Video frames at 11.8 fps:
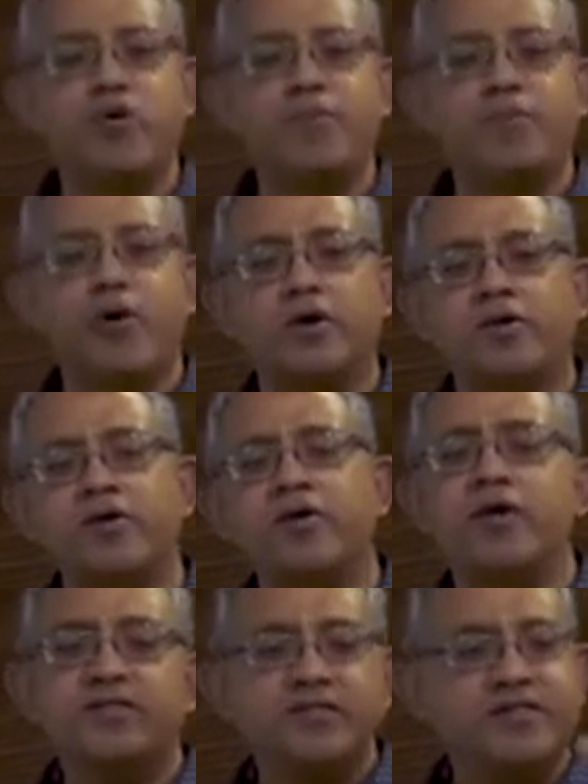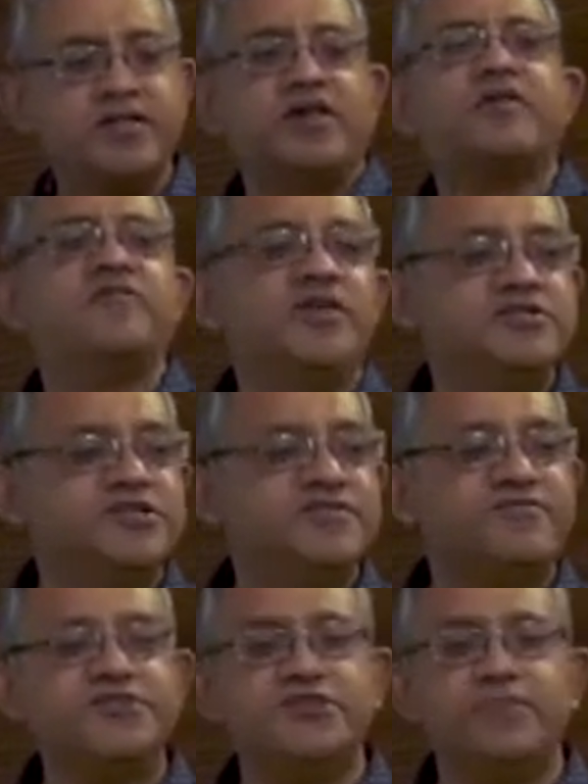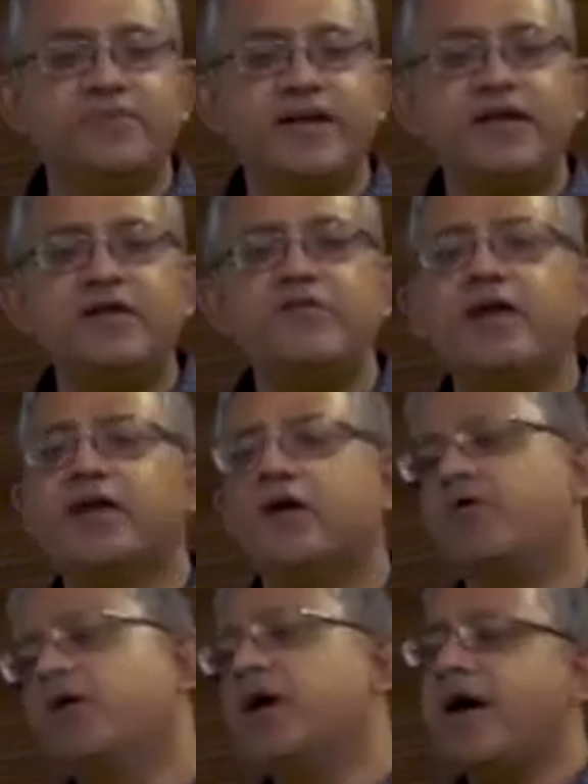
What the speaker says: important that the Irukavale chieftains completely went down,